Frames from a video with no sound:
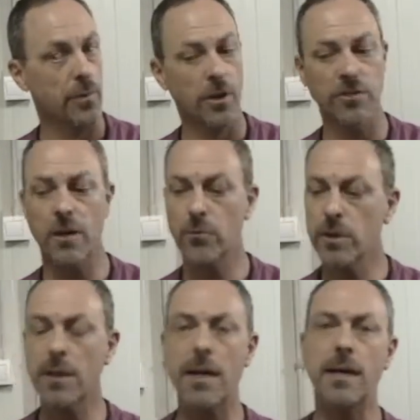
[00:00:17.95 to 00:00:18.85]
because I
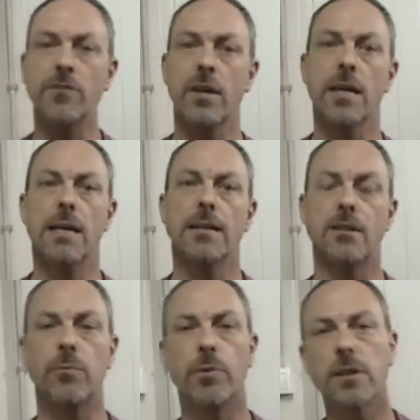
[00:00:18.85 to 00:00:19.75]
realize
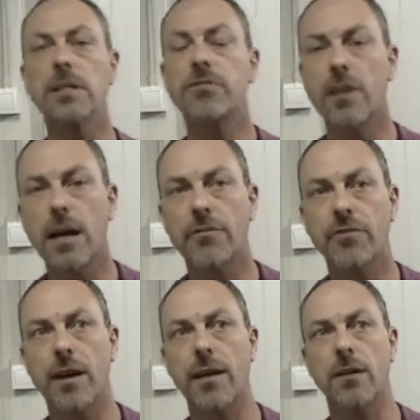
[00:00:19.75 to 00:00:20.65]
that the police
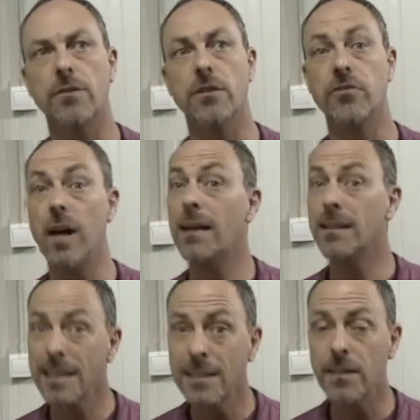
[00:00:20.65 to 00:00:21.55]
lifestyle does not
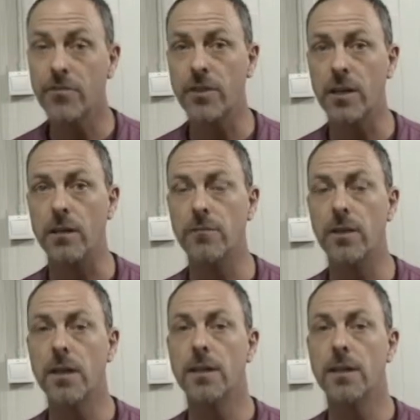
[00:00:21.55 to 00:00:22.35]
lend itself